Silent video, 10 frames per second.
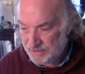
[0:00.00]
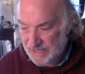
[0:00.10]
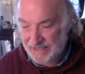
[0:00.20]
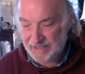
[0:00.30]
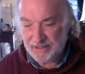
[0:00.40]

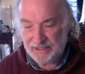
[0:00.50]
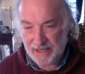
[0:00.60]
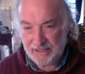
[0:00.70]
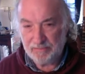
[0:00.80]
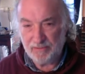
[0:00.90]
Taking the
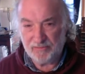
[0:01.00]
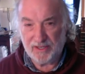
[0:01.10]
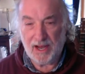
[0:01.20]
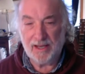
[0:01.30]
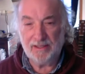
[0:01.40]
kingdom of
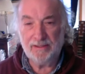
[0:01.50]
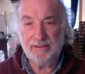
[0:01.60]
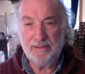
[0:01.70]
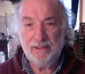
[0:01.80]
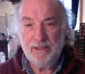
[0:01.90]
God
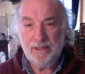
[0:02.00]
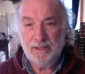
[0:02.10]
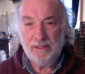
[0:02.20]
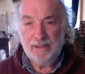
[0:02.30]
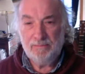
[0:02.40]

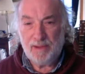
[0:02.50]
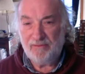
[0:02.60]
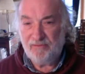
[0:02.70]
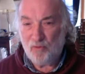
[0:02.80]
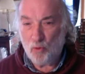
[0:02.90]

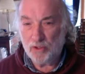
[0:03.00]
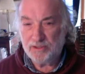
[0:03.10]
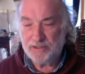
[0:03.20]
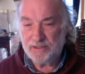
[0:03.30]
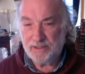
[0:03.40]
by
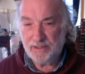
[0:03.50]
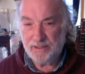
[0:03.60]
force.